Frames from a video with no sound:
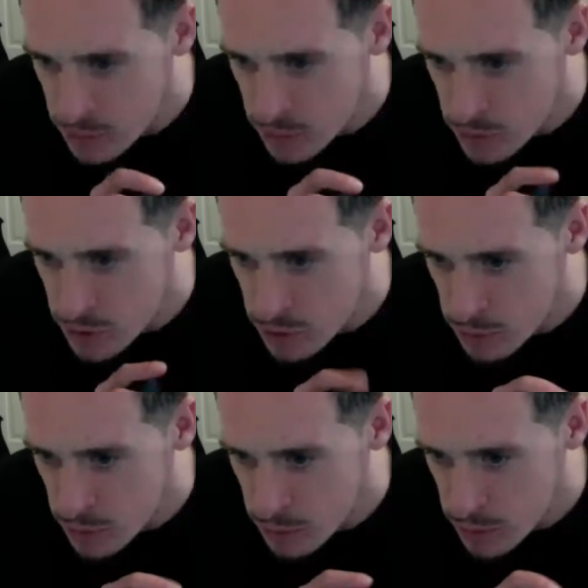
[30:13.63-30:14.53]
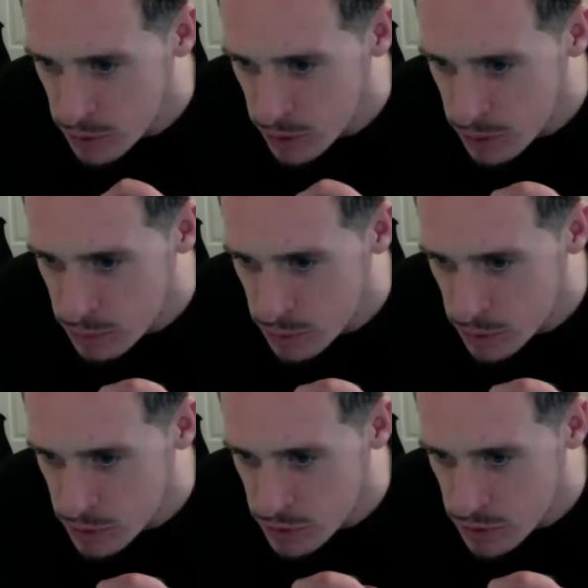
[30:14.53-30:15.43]
for cheap liquid.
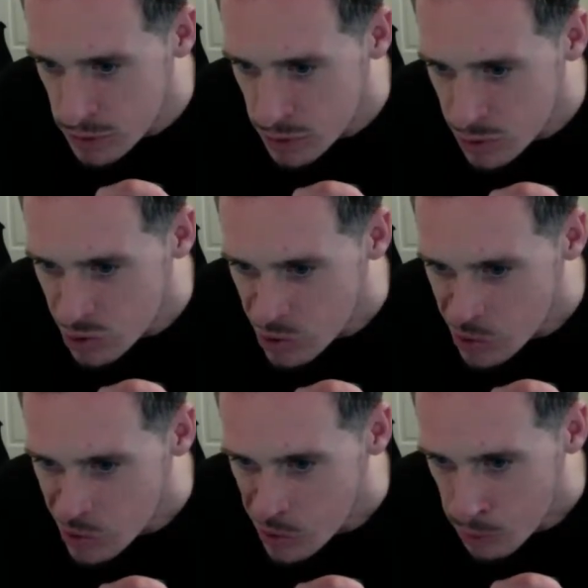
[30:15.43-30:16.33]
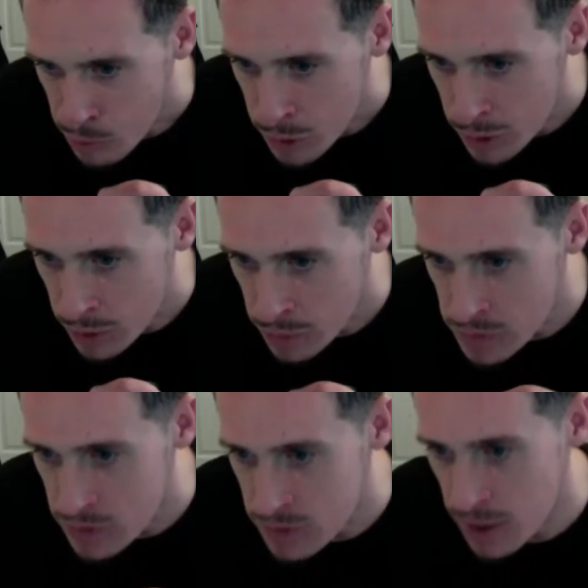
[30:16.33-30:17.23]
$9 wouldn't cover
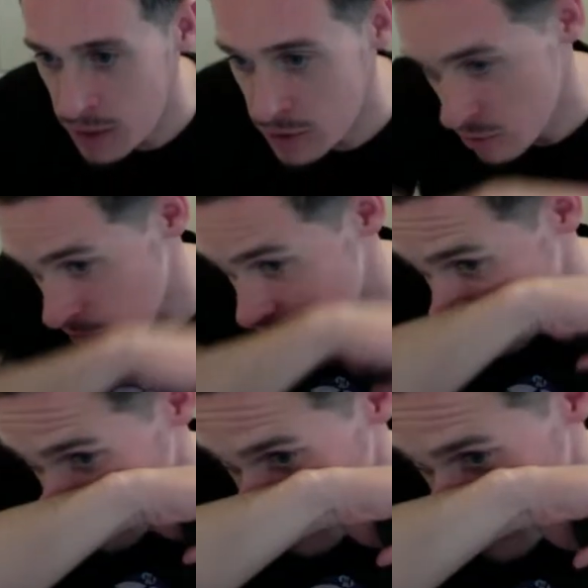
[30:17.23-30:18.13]
the tax on a 30